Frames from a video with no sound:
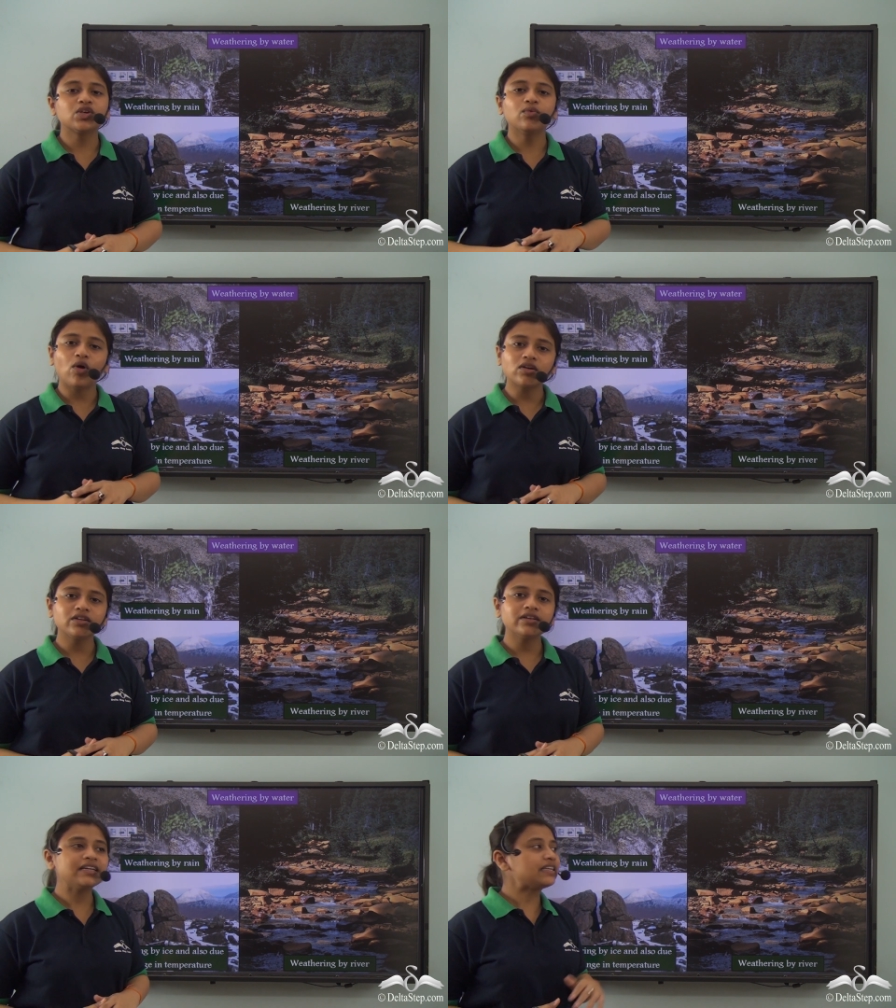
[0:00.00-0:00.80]
So
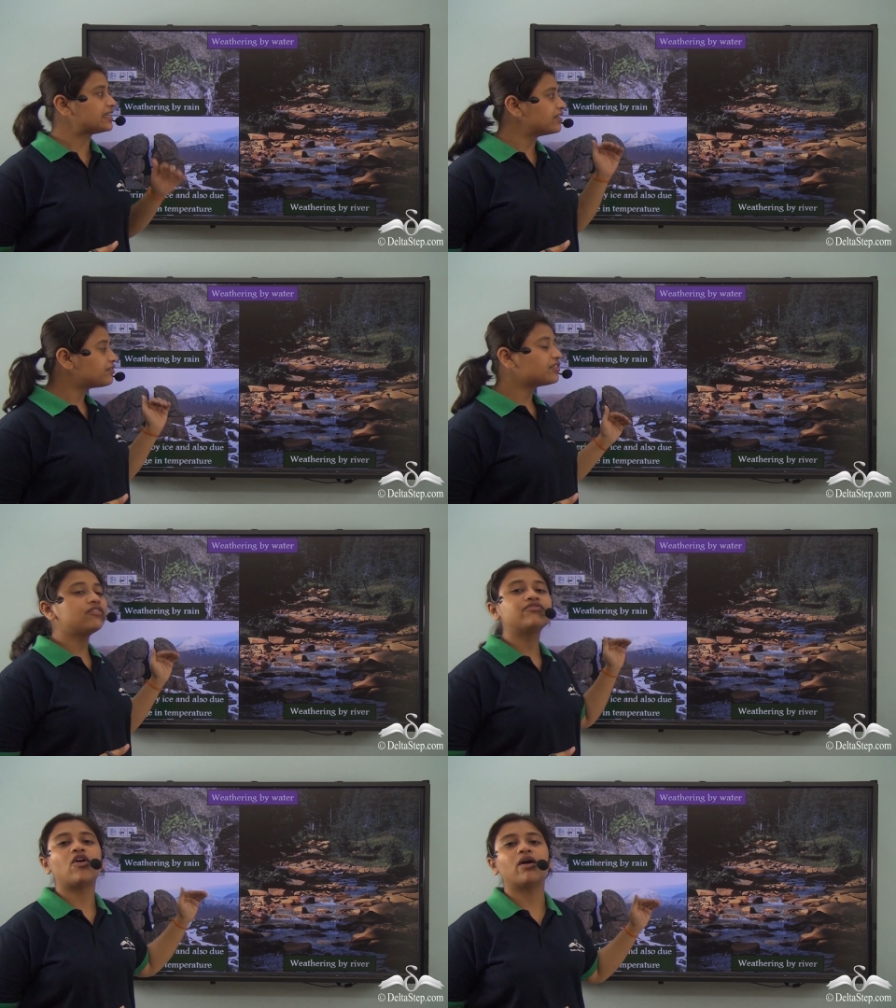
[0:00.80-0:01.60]
water in
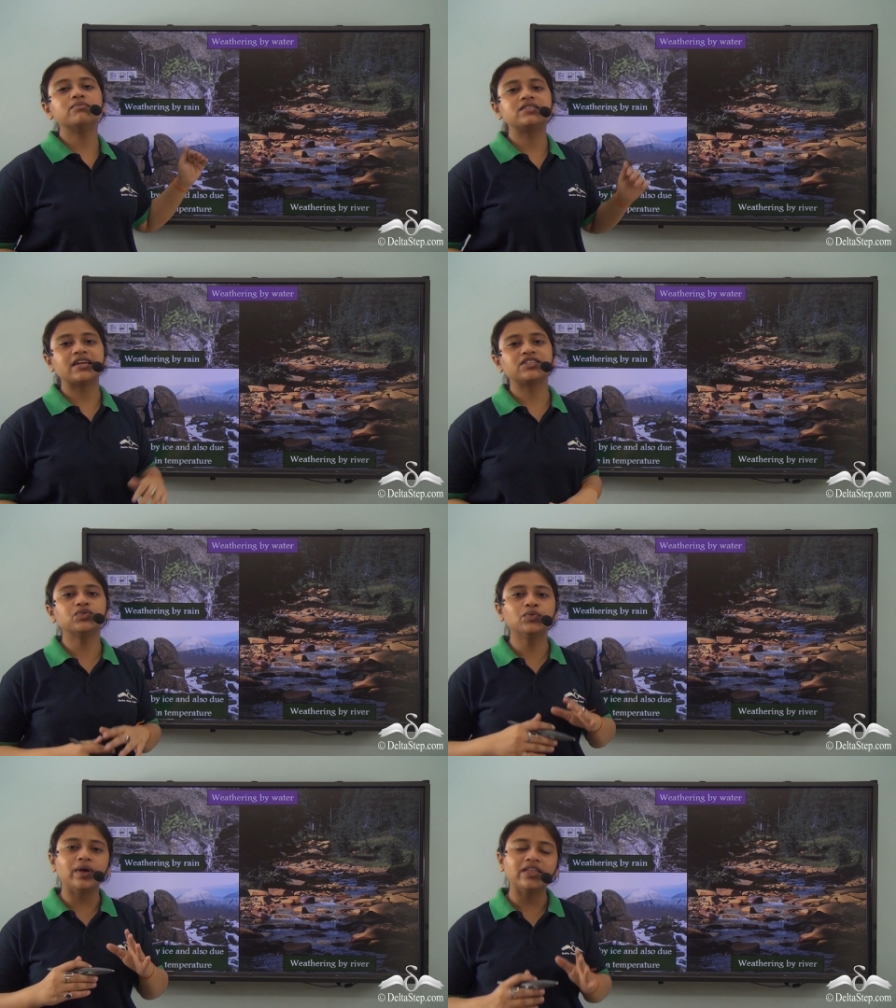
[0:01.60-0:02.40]
different forms
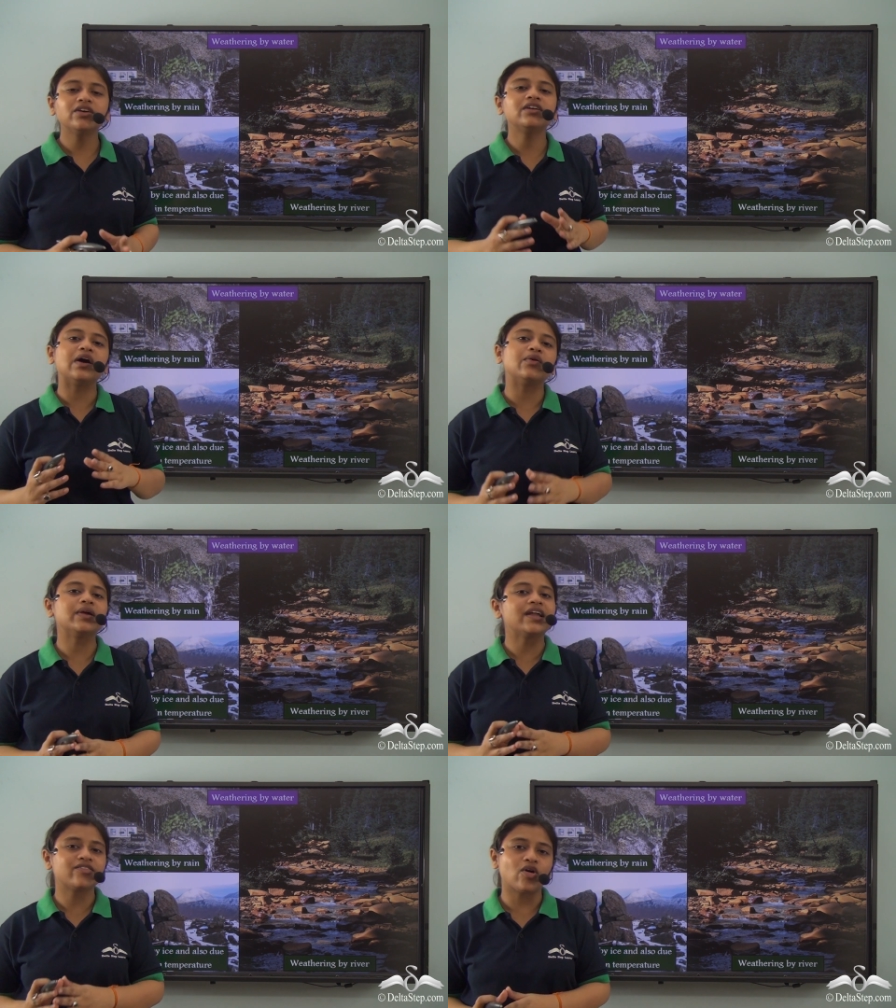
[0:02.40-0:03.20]
tend to weather
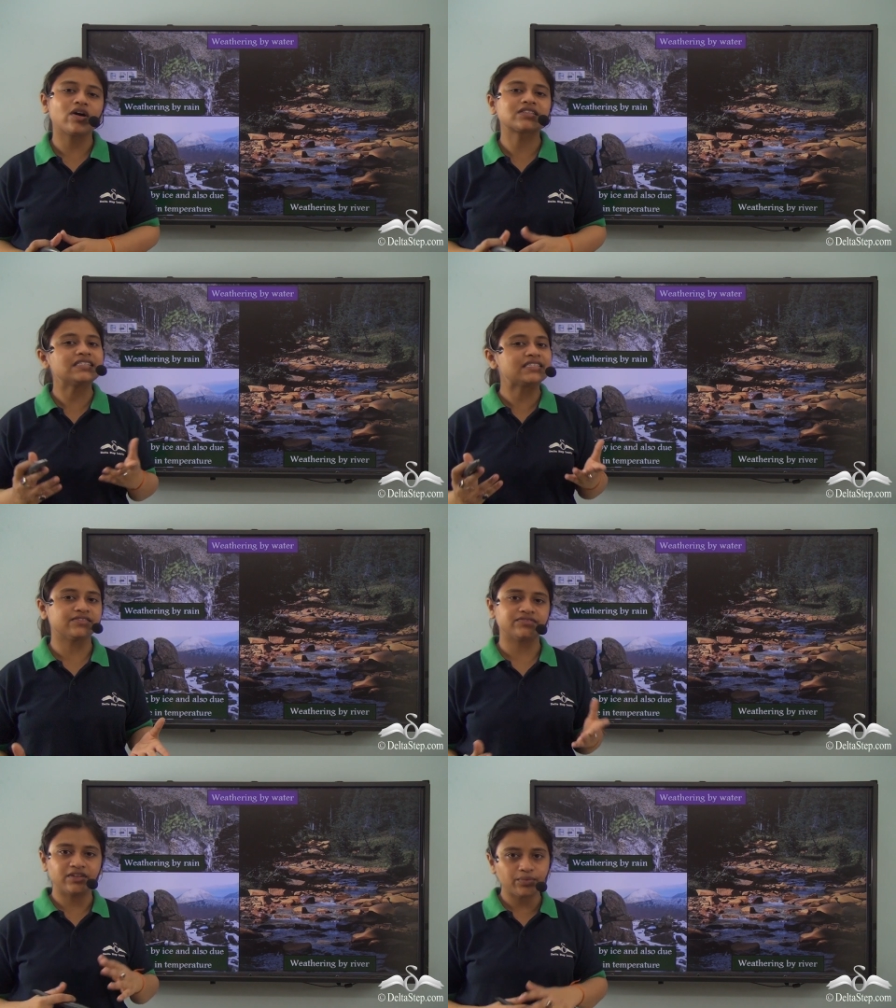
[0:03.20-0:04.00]
away rocks in
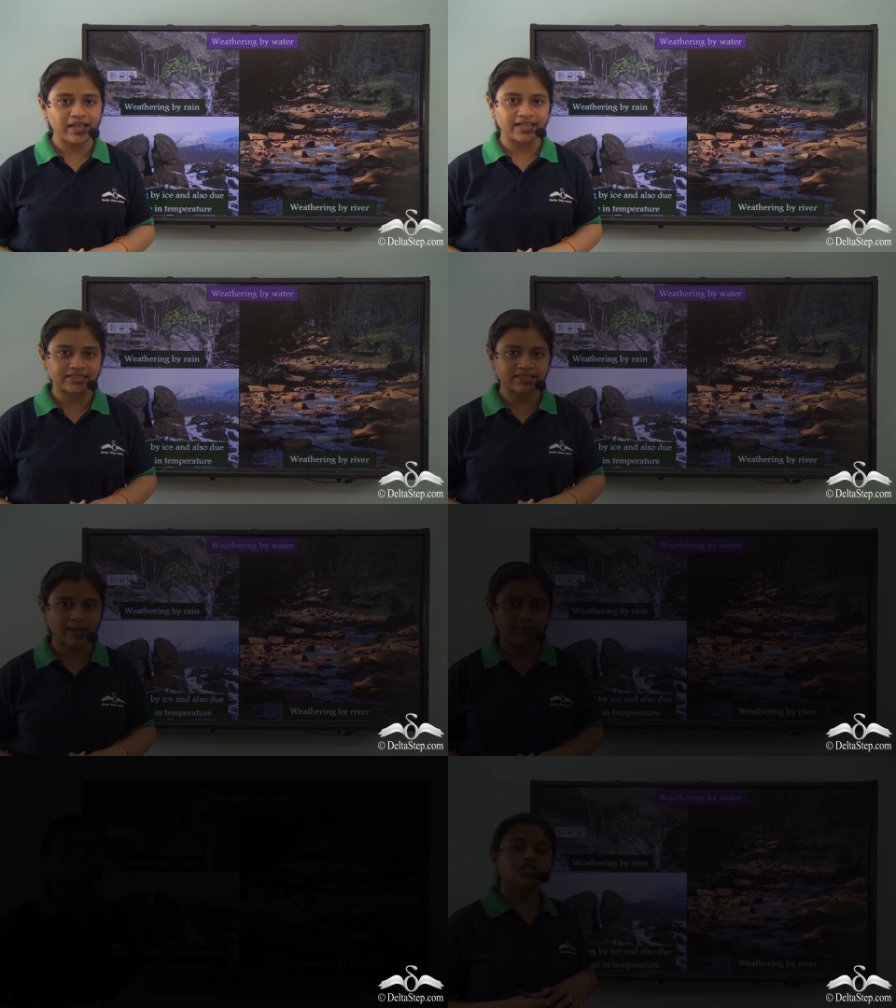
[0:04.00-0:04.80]
different ways.